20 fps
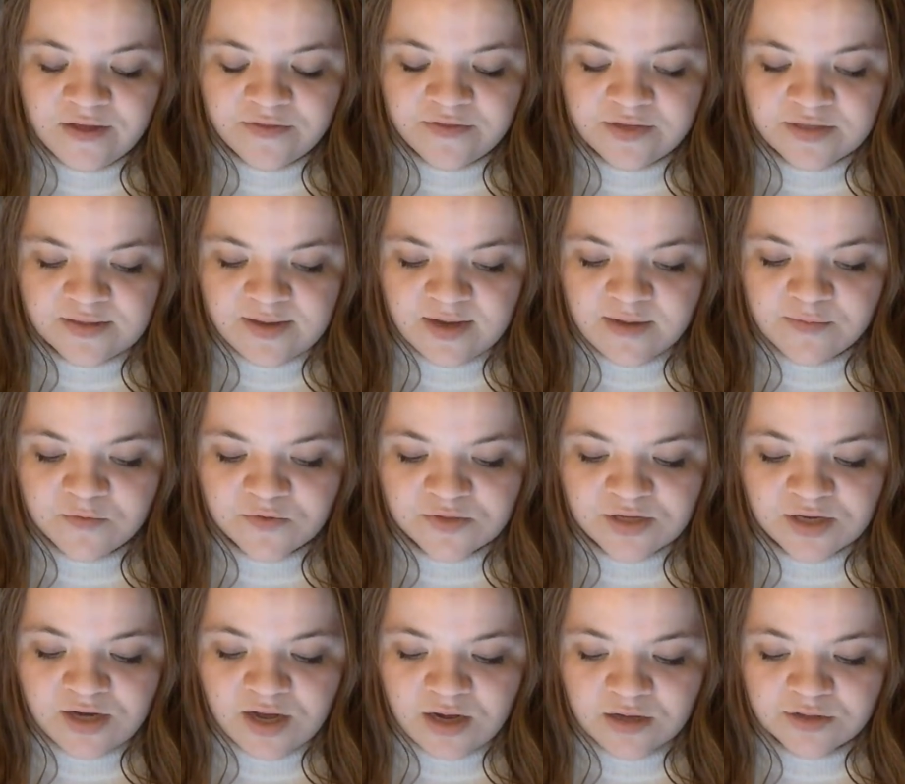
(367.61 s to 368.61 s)
These animals
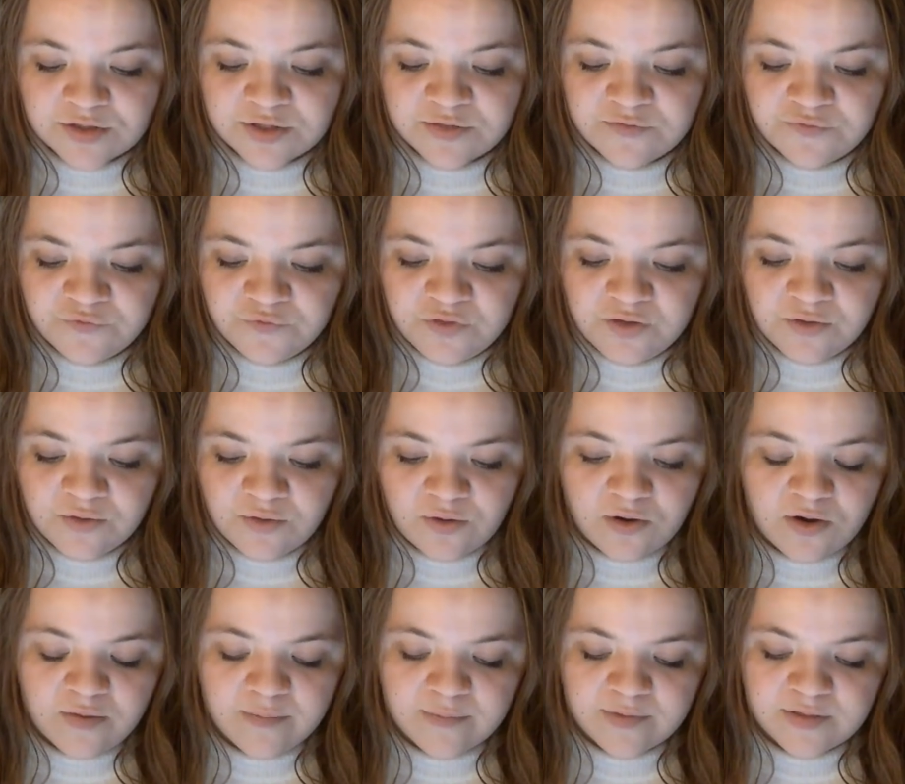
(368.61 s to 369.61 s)
can actually feel
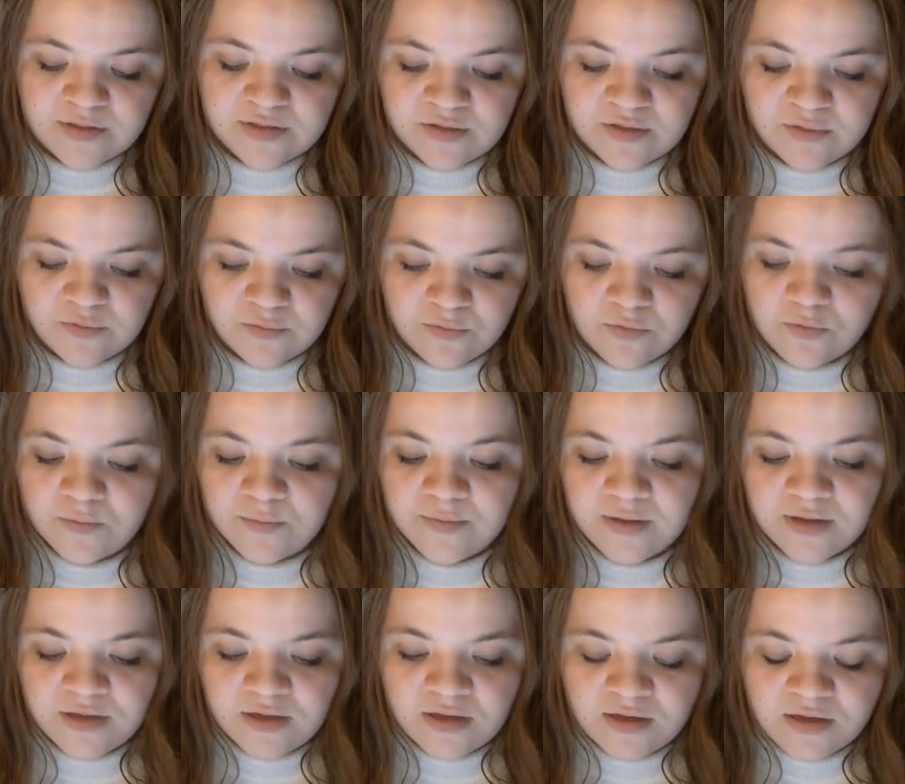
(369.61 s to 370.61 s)
heartbeats in the room.
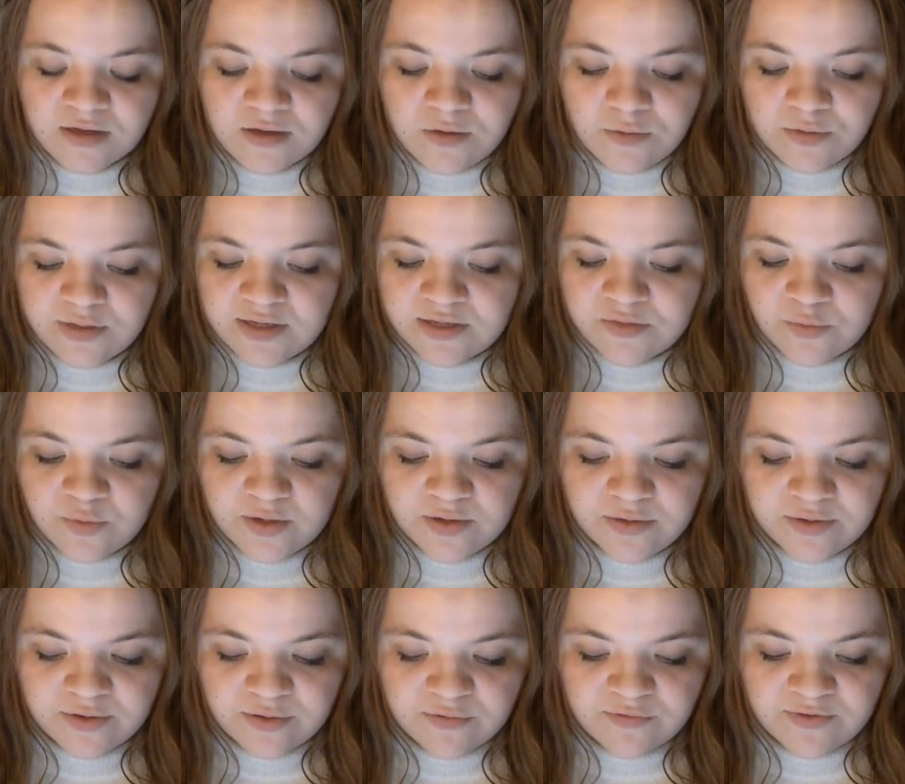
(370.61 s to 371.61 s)
You don't need to
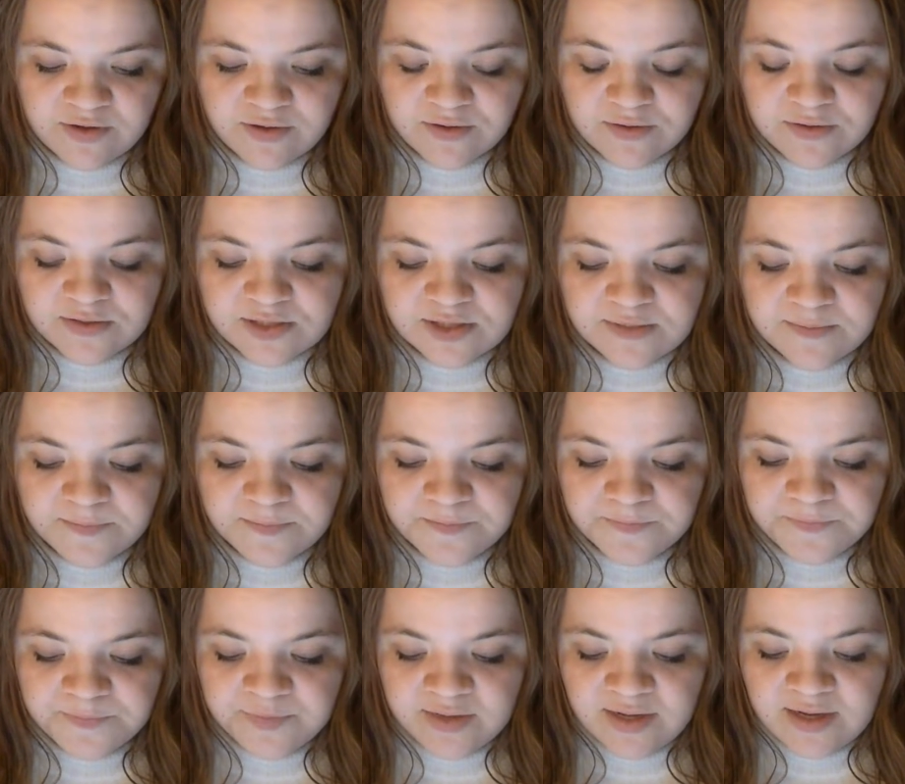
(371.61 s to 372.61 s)
wiggle your fingers.
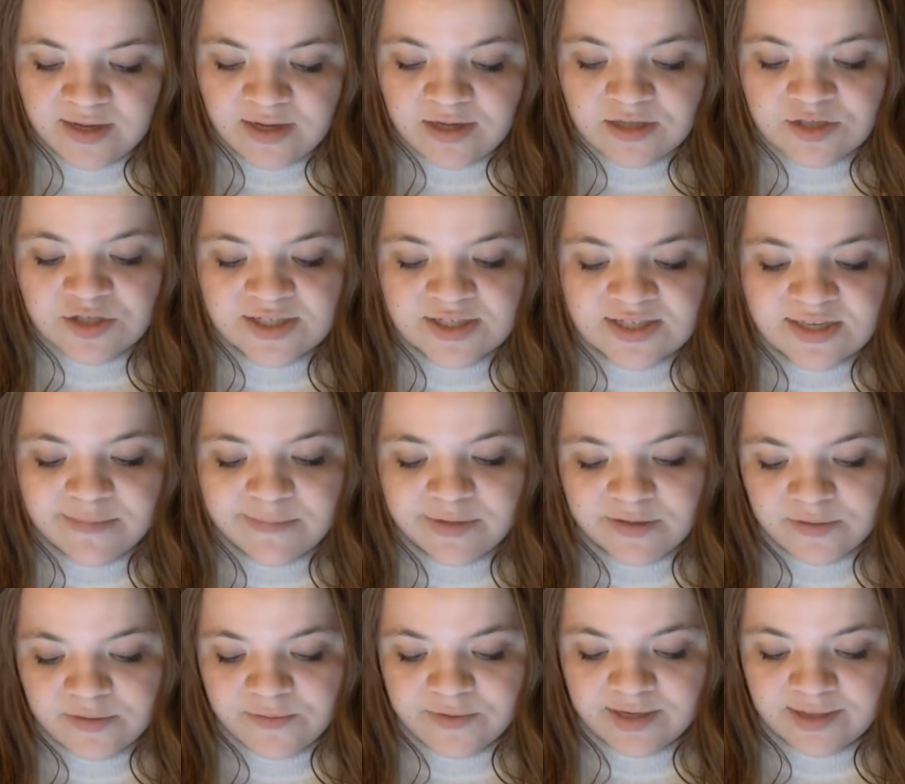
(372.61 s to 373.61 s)
Justin
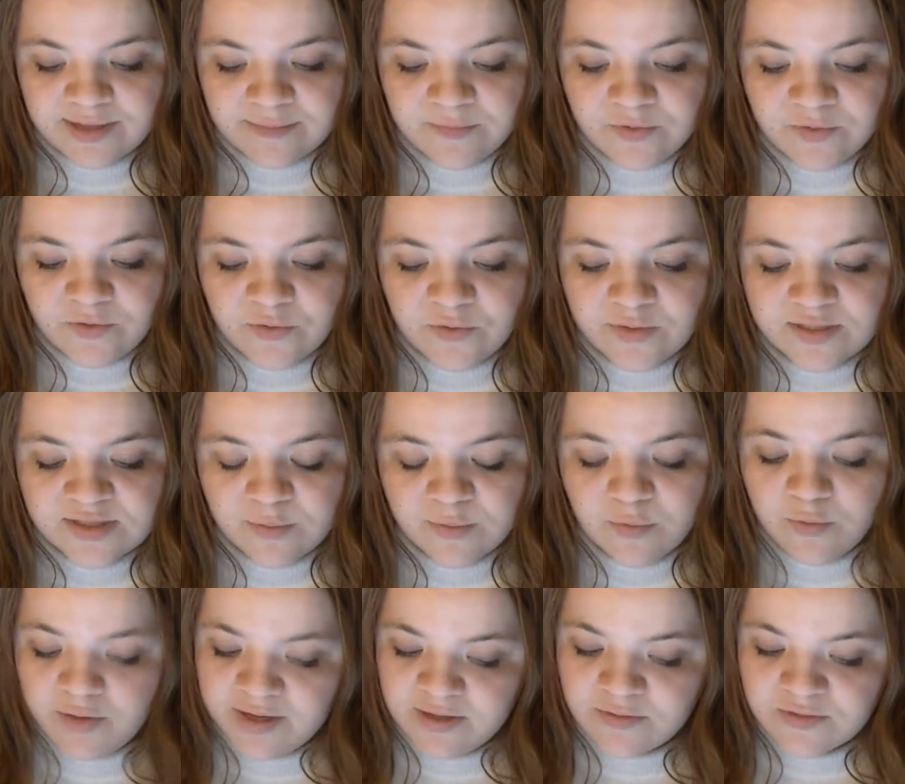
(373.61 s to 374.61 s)
Maloney, who is a
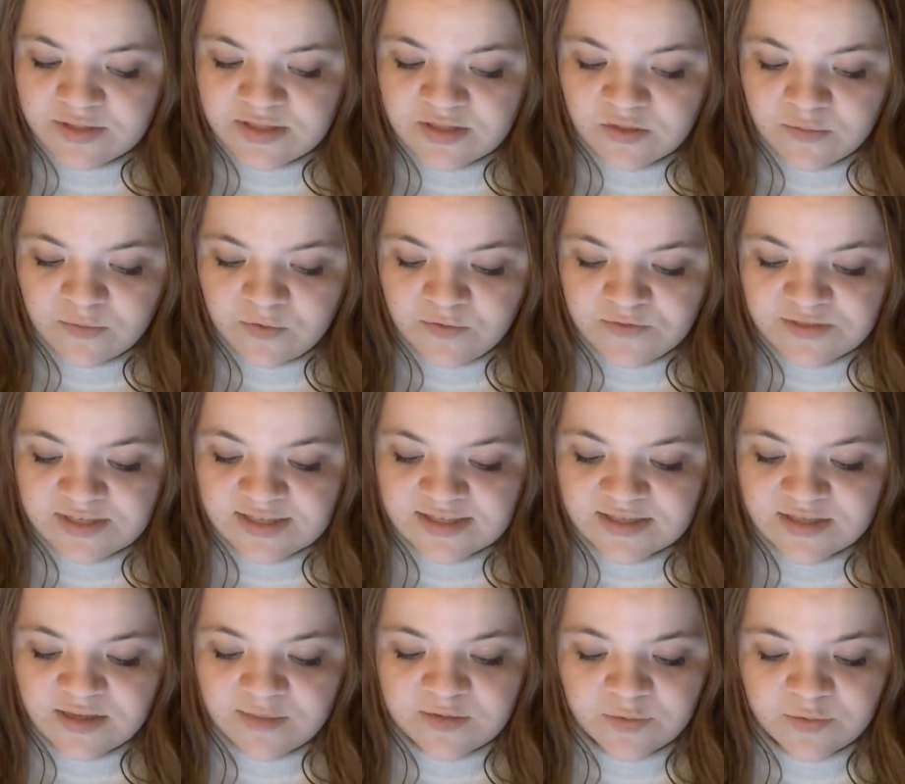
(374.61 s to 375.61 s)
boy who still moves his
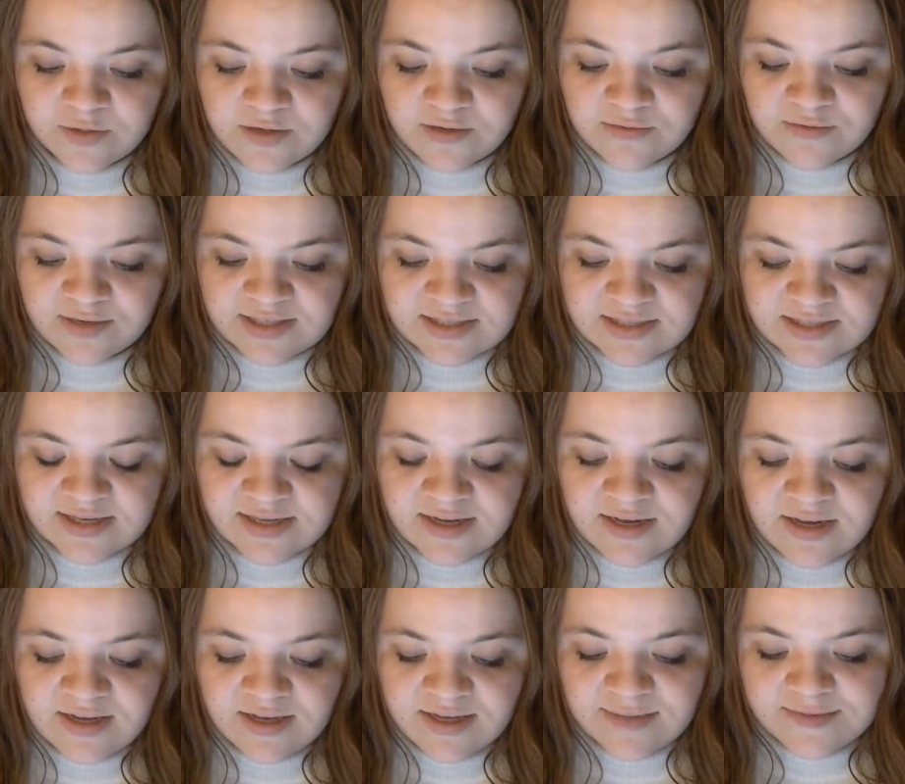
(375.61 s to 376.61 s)
lips when he reads,
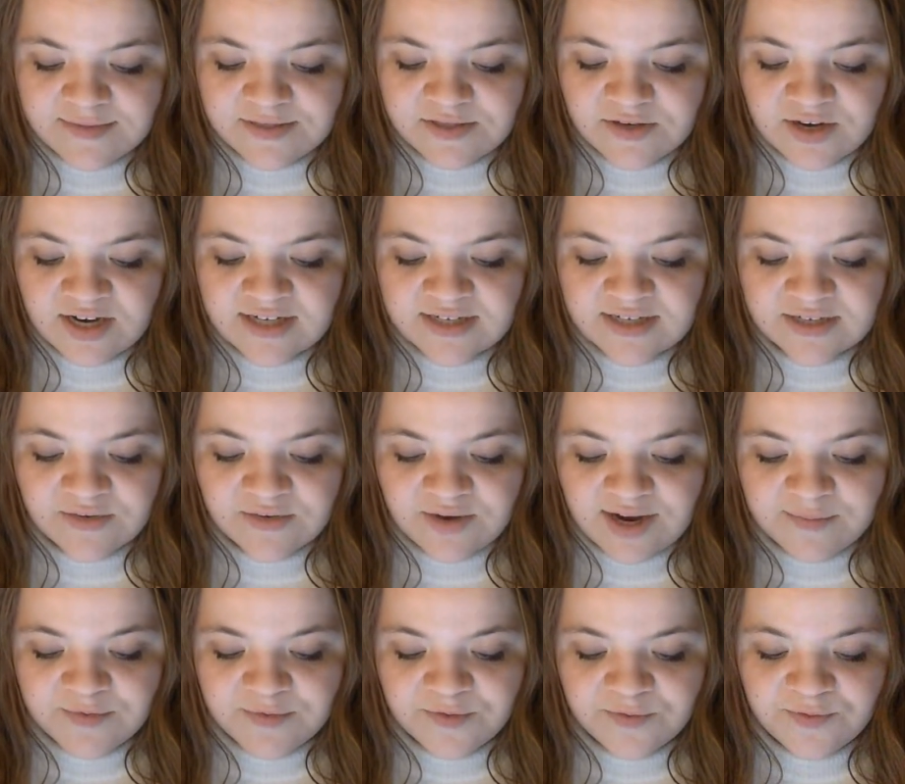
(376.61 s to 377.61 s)
keeps trying to
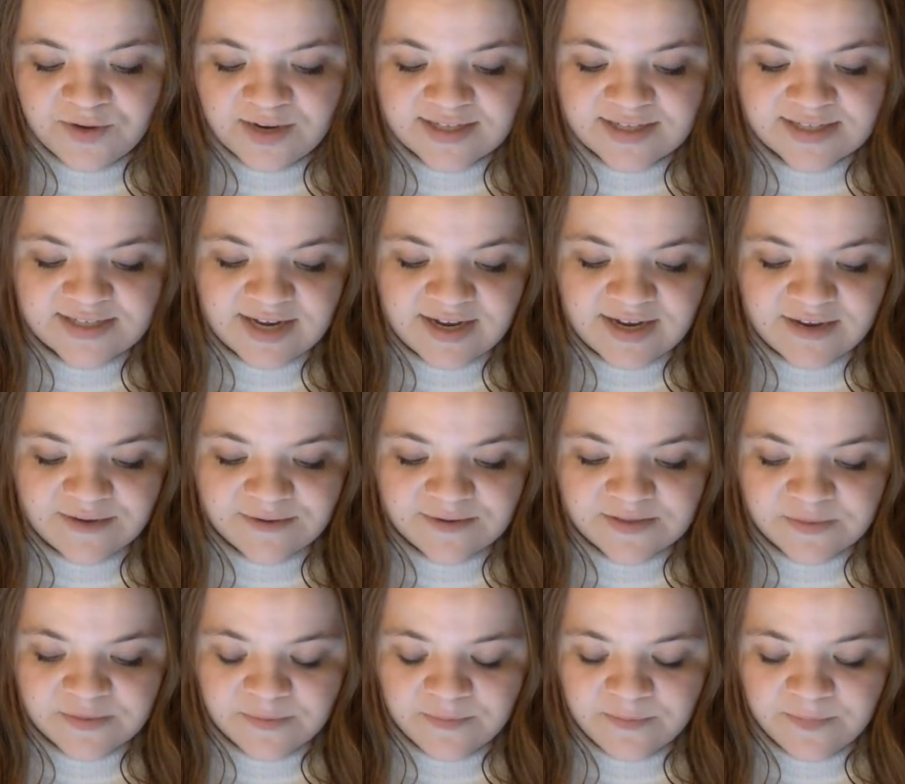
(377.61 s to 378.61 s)
grab the raised tails.